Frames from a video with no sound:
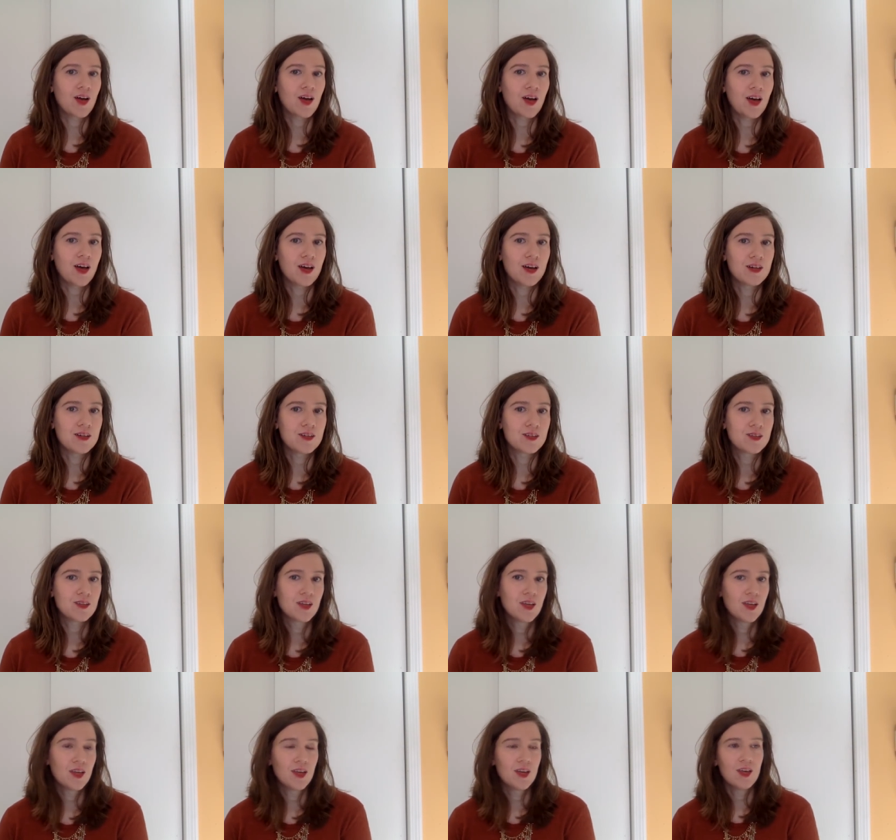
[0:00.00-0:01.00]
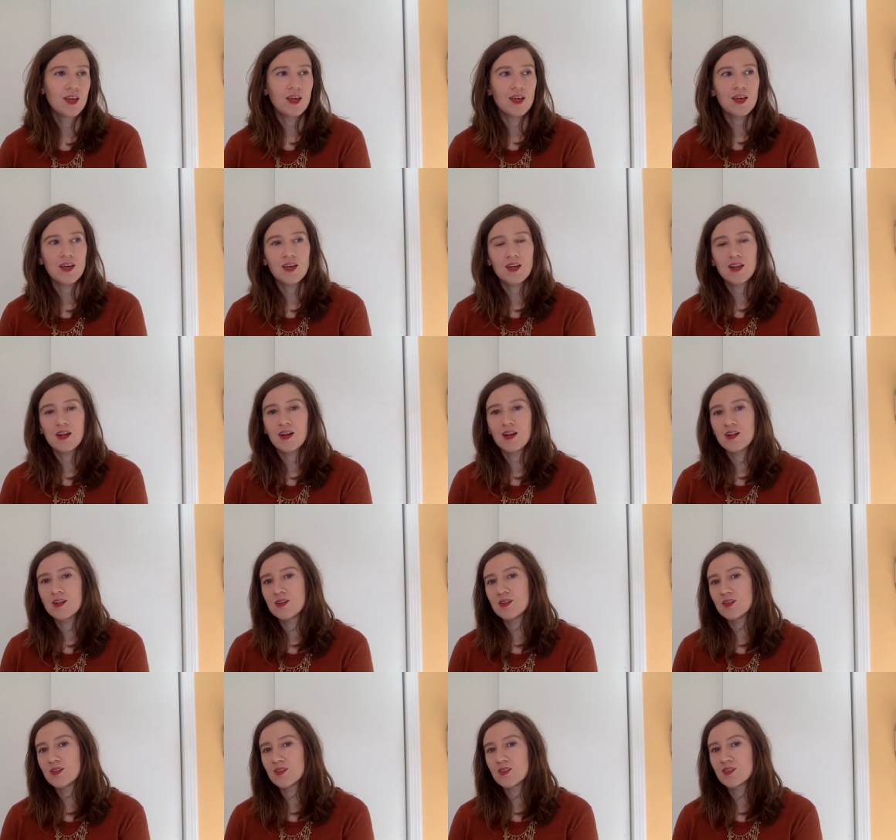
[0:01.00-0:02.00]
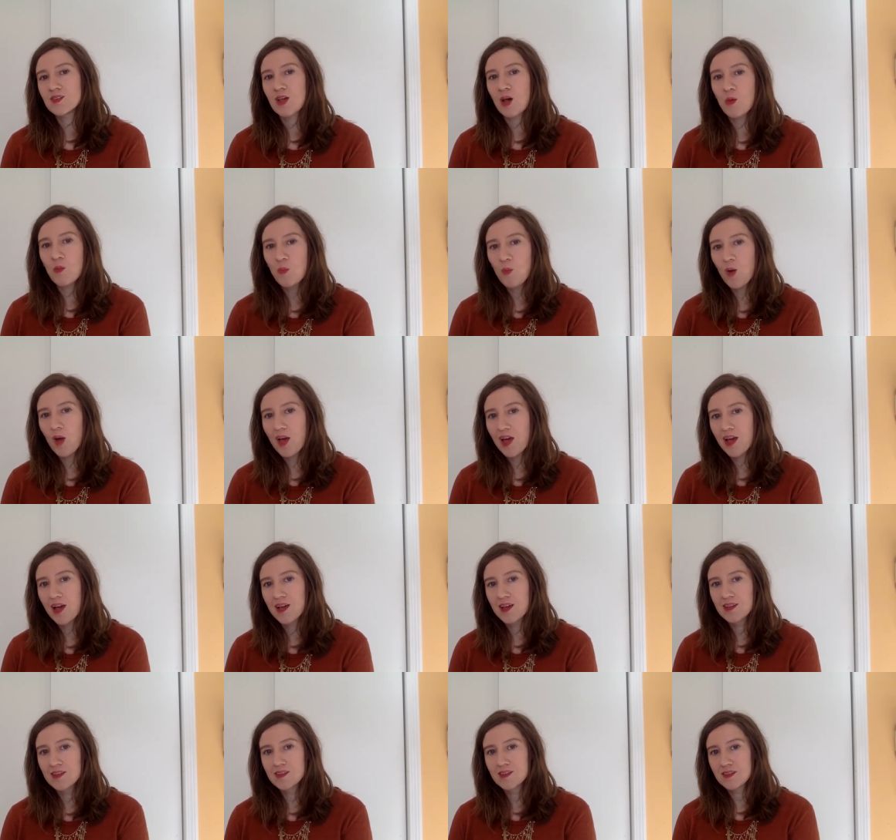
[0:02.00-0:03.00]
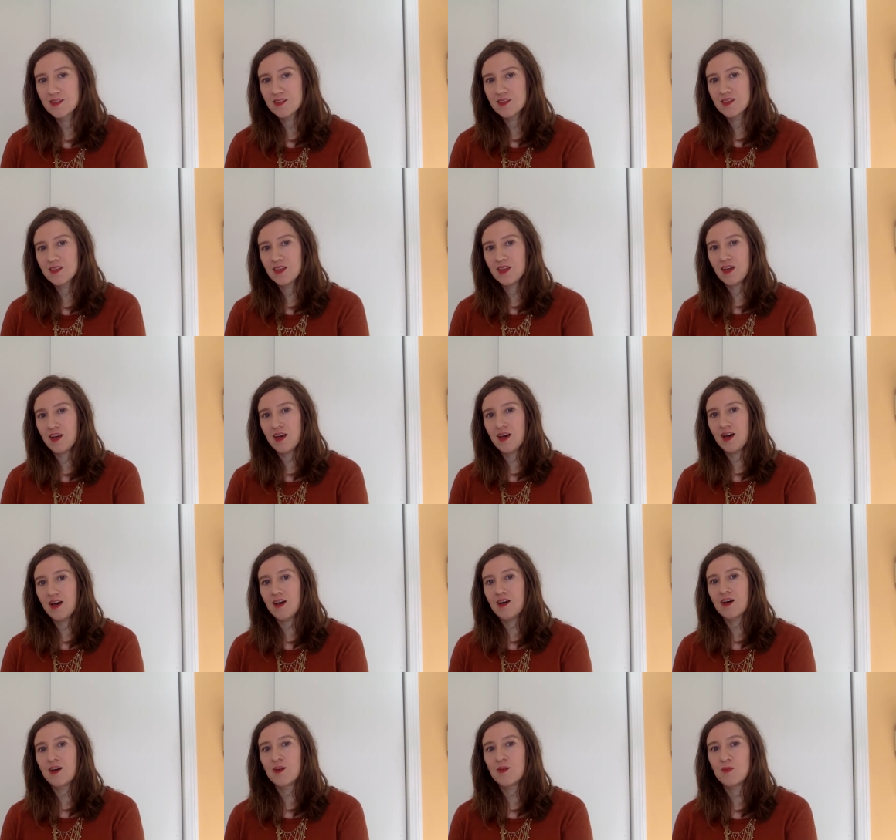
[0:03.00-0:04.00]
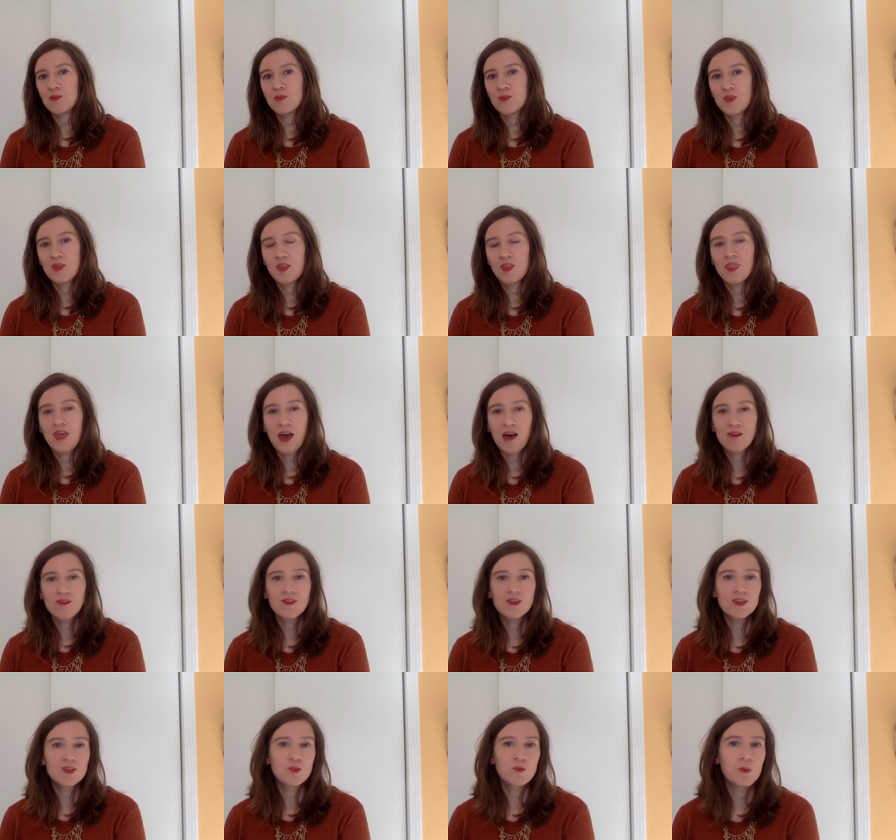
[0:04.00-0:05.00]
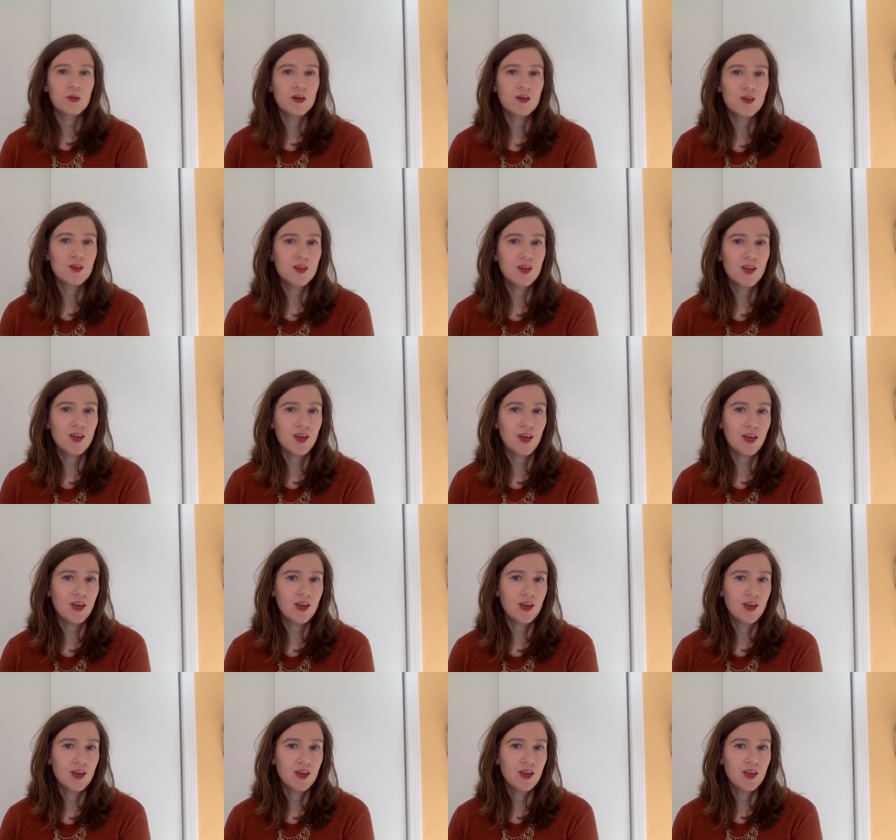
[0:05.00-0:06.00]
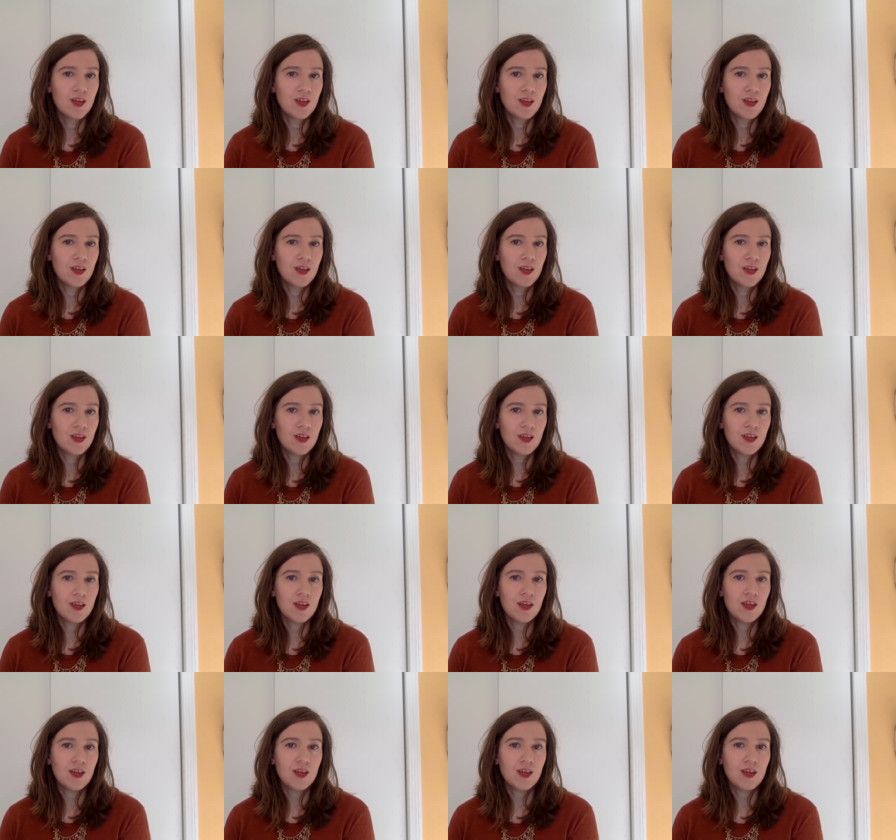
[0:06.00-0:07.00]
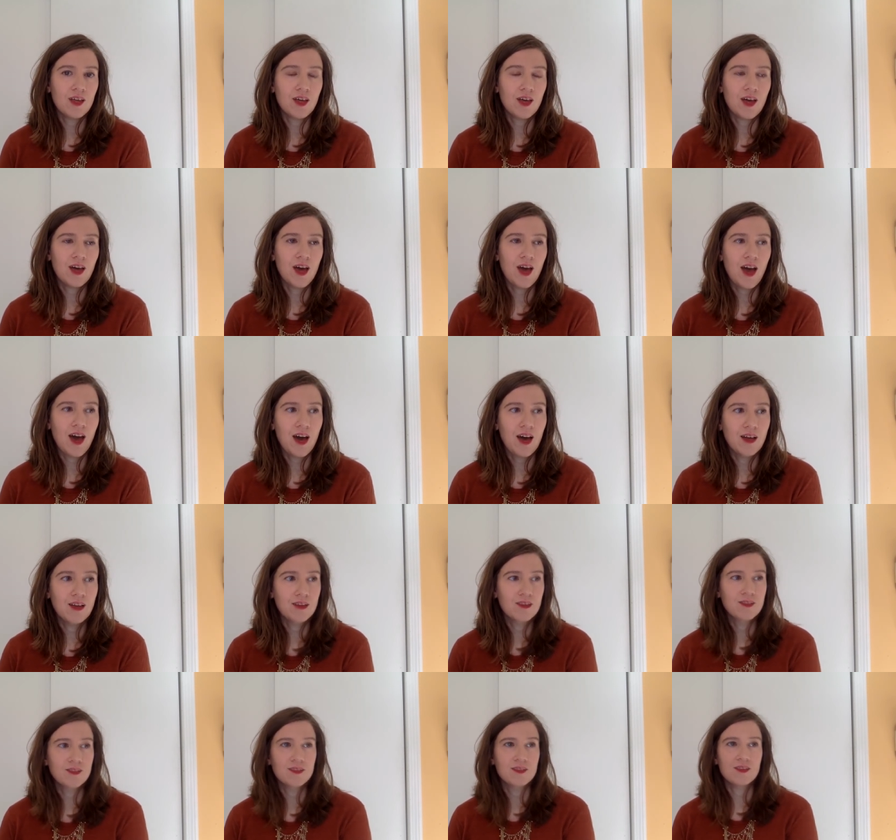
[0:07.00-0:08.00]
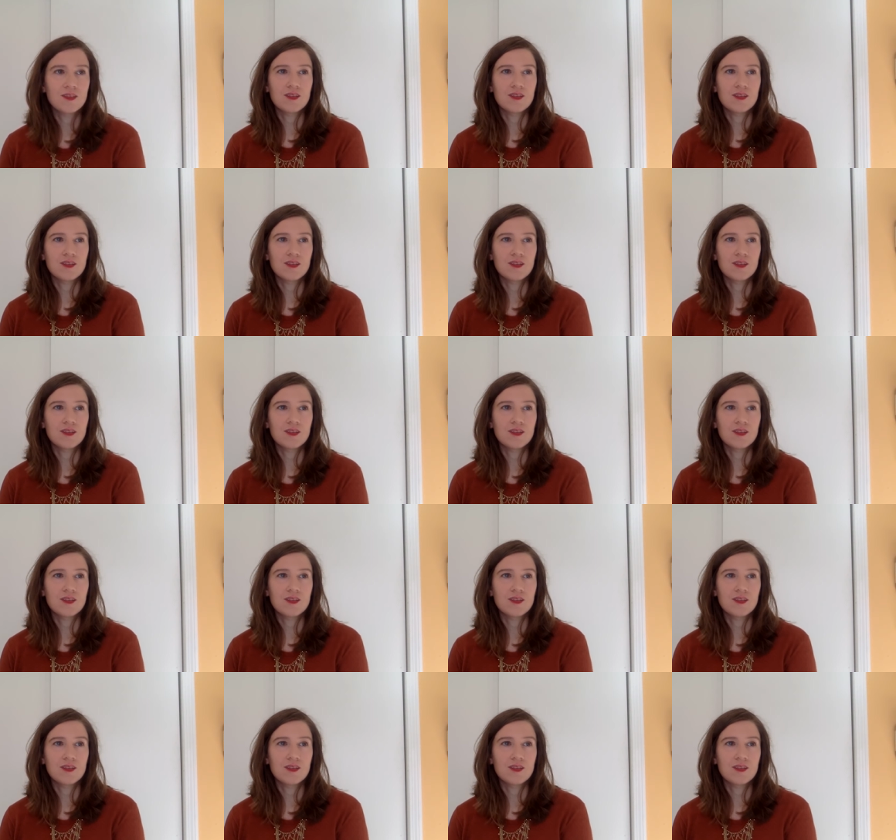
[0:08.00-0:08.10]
And in some ways, that visibility has